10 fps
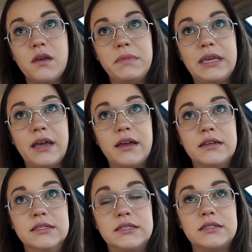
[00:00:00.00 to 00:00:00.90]

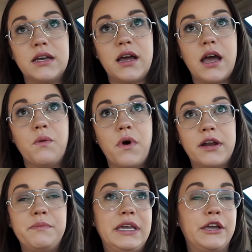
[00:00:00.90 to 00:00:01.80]
because I
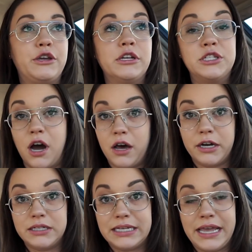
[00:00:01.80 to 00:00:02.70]
want to be a good
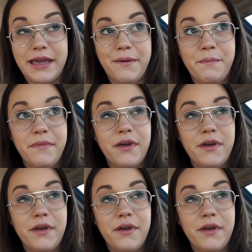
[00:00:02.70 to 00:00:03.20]
daughter to him,